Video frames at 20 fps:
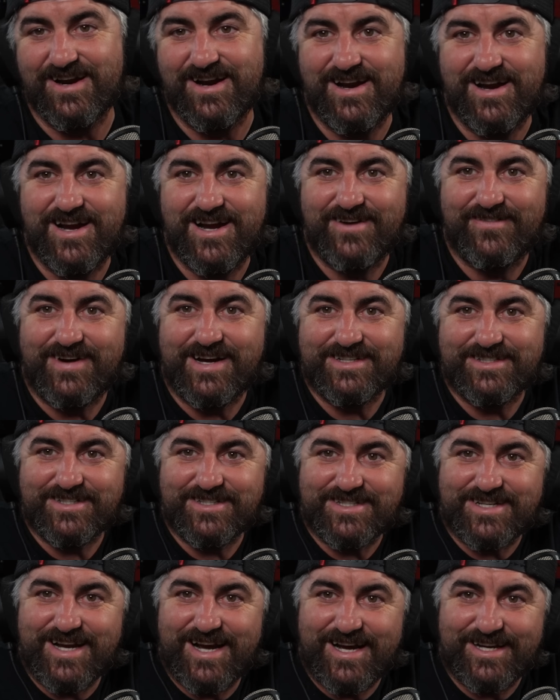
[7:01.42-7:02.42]
damn. I
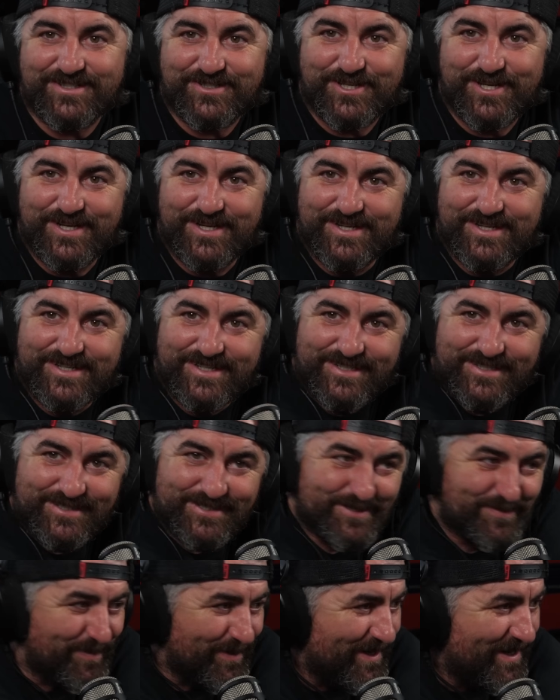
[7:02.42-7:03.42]
just got
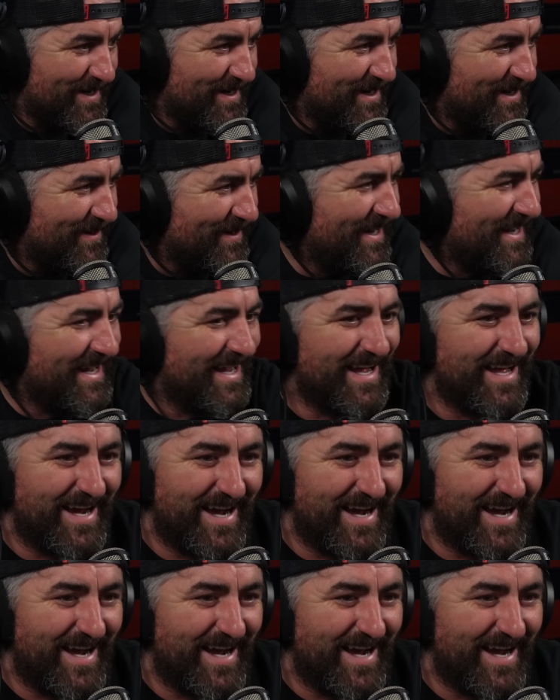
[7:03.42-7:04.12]
chills, bro.